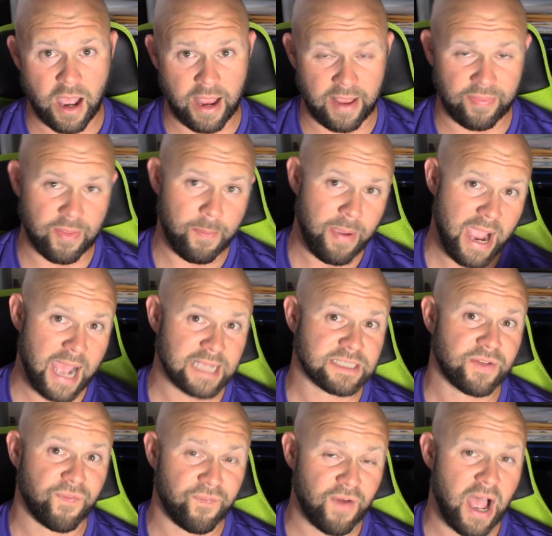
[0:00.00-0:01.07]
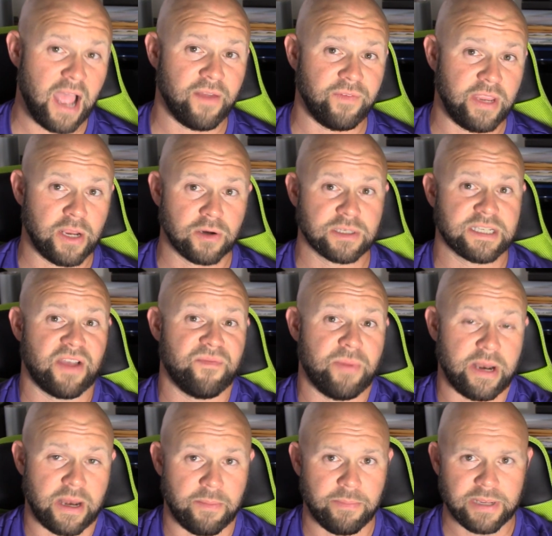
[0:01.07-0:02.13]
in the past 5 years I've
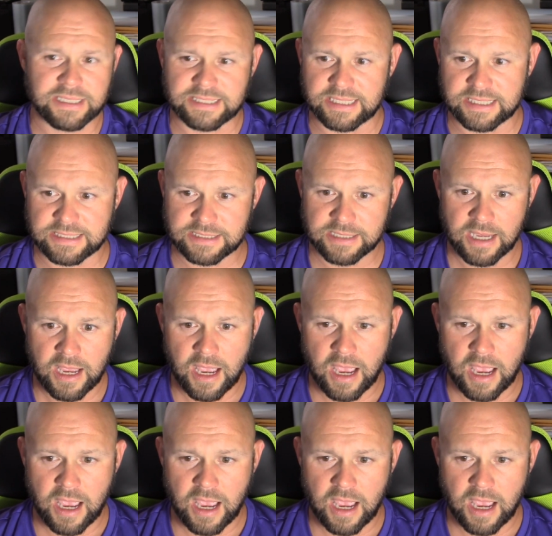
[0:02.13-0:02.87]
been in business,